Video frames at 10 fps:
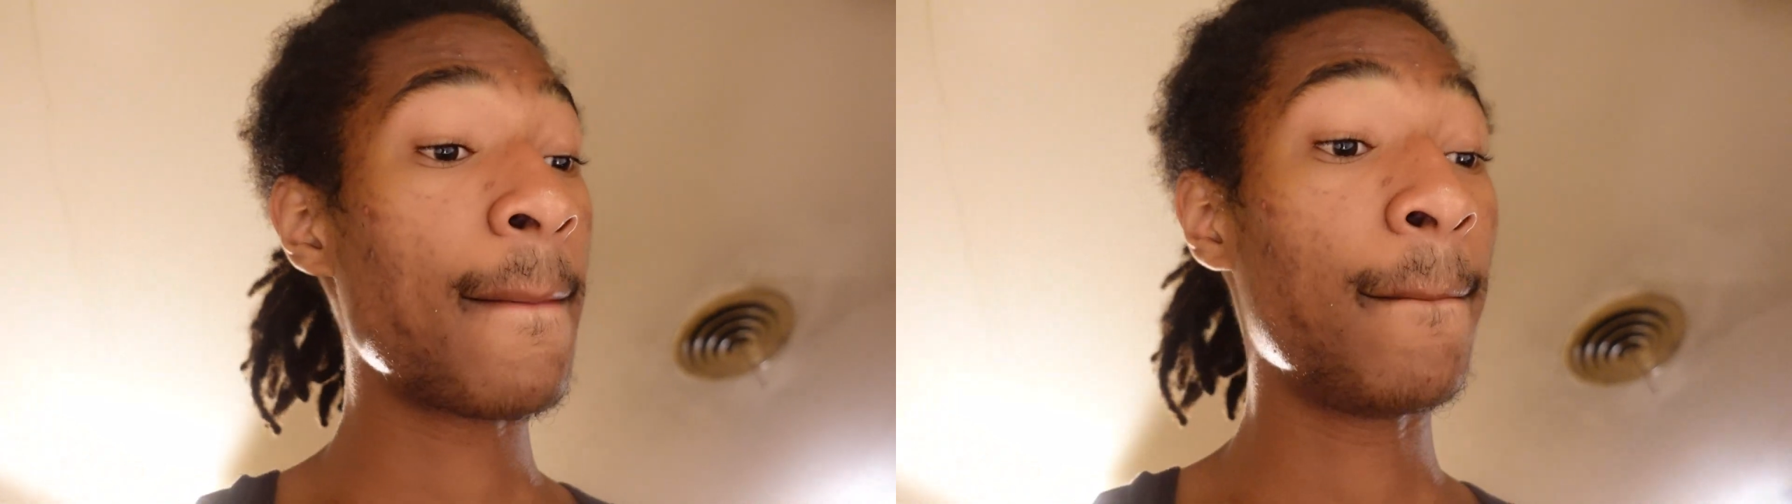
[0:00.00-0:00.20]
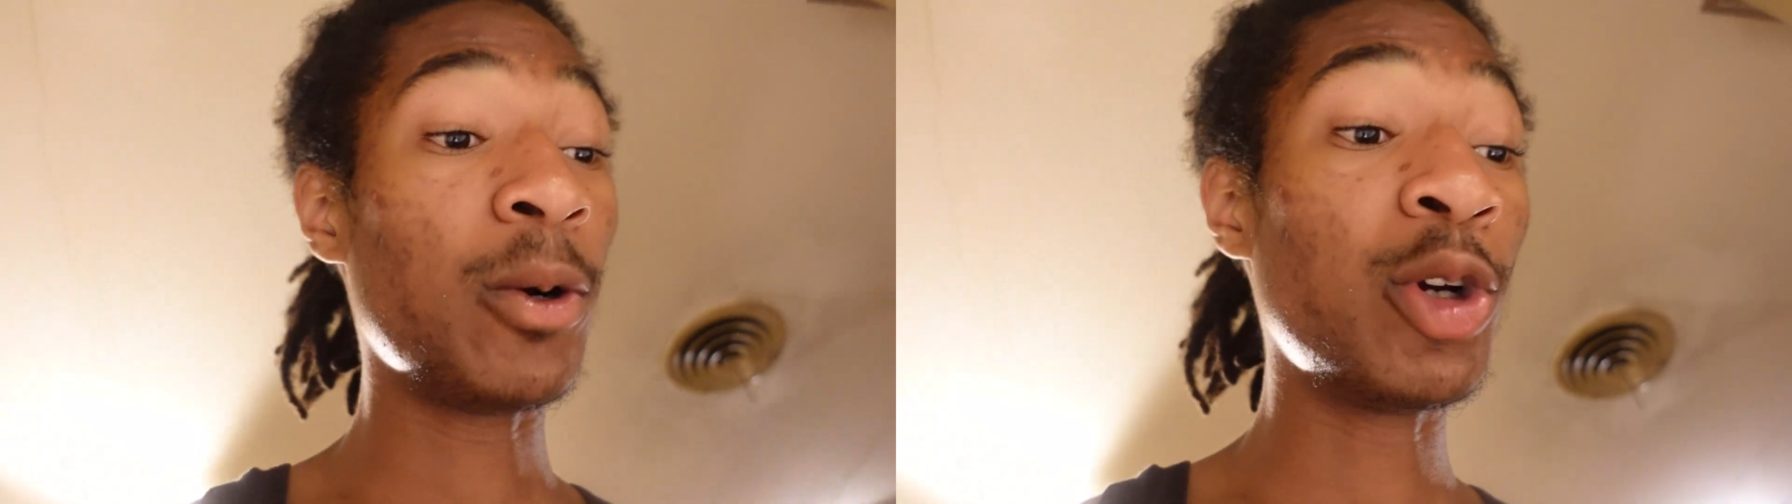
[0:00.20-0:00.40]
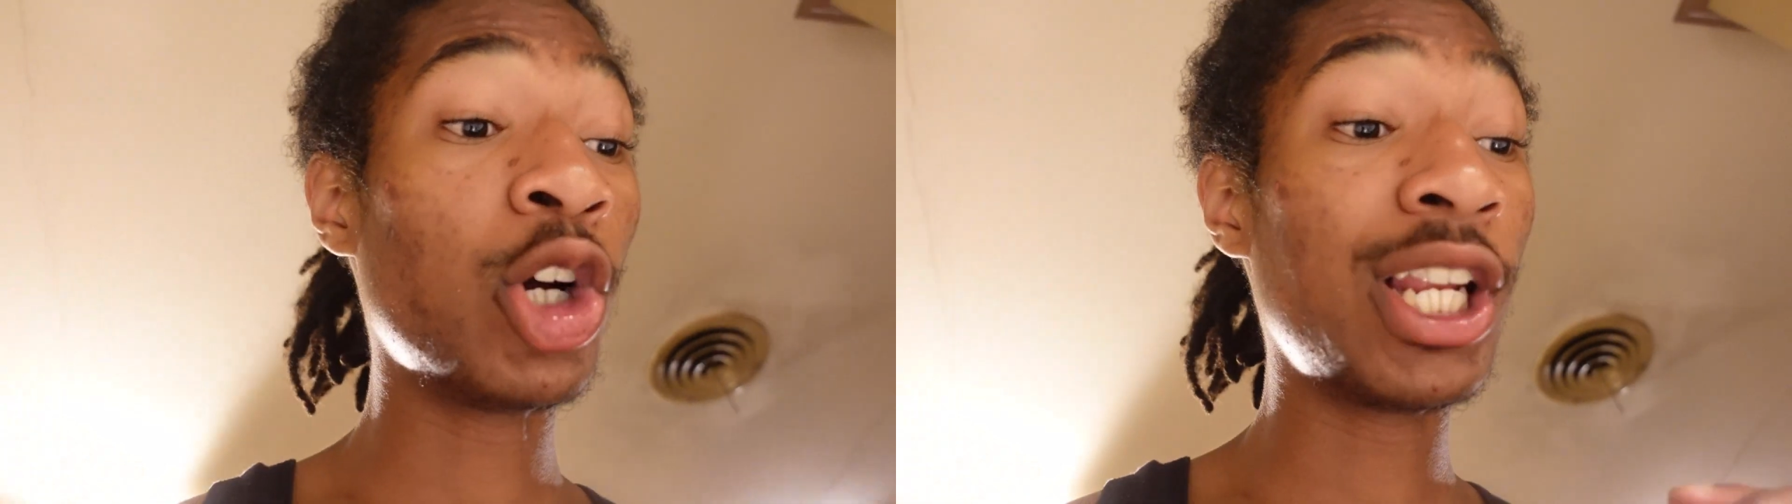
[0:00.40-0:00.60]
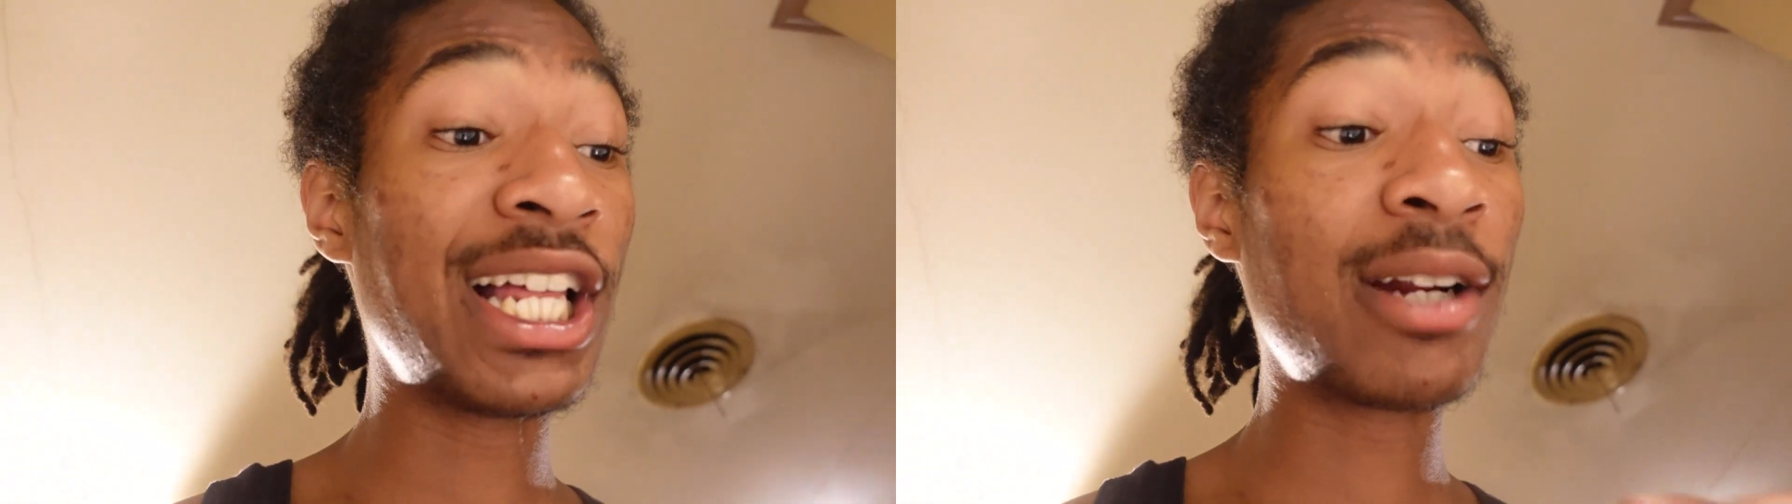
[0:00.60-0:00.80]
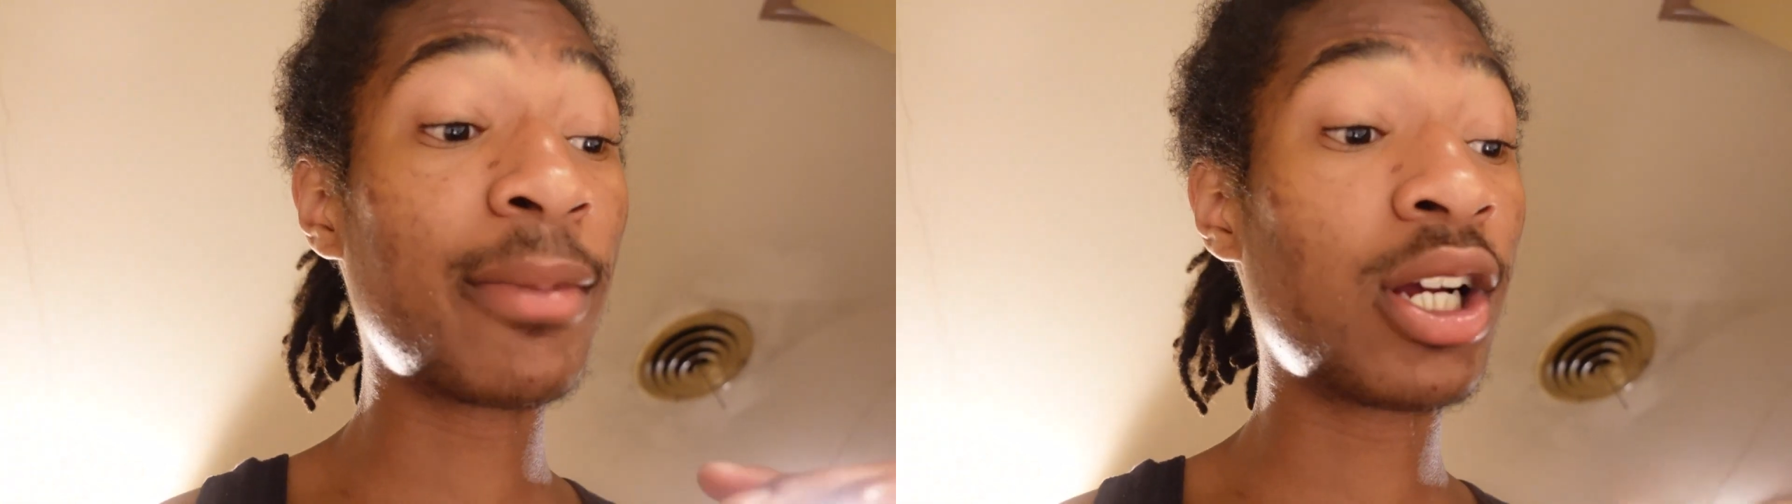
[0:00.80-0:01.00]
But we're gonna let
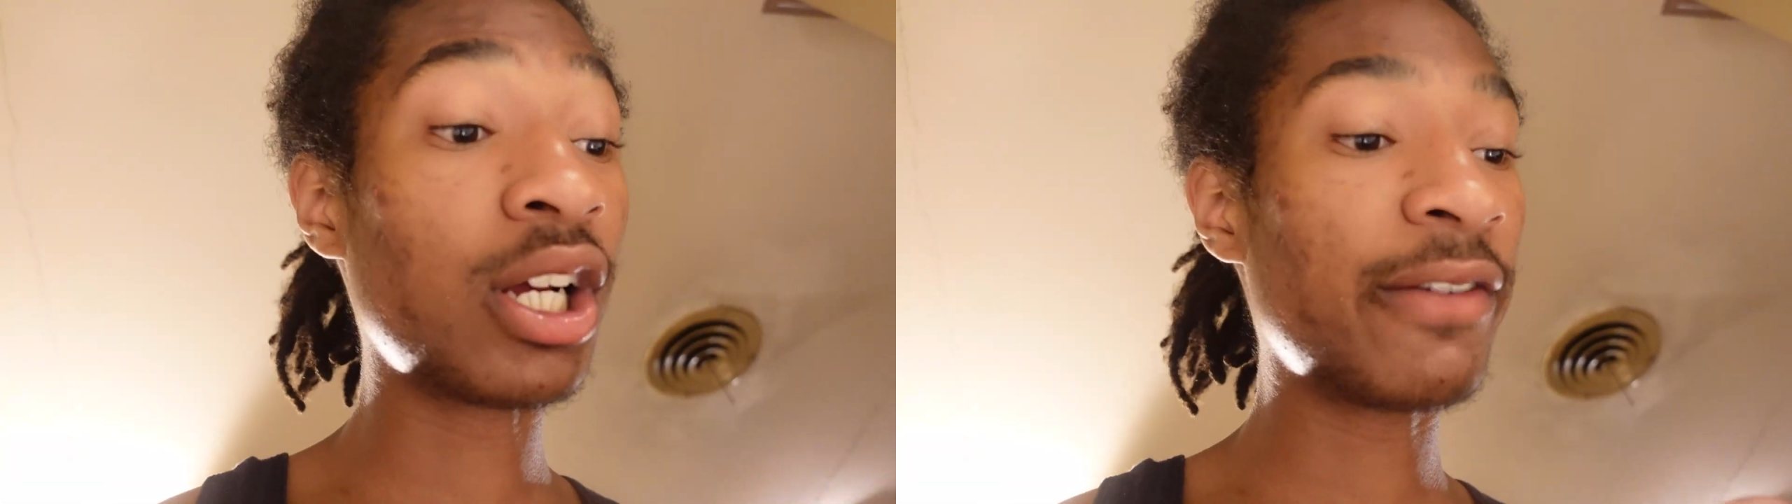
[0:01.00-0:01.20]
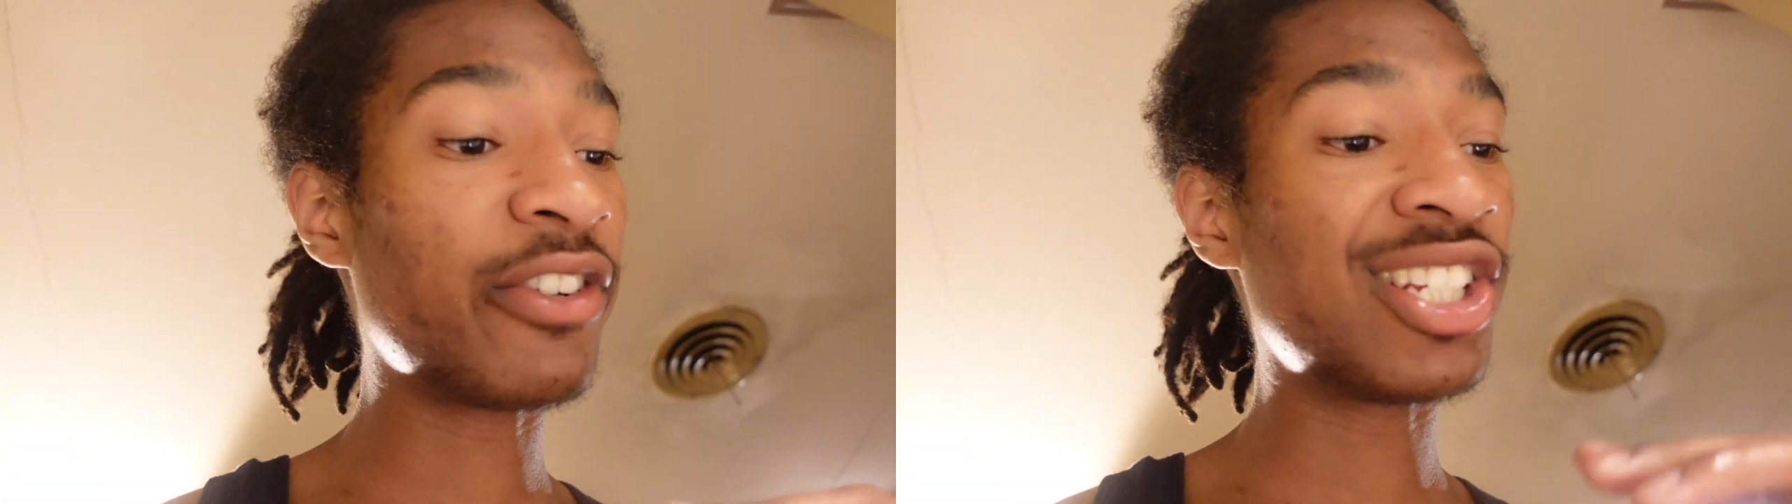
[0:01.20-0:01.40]
them cook for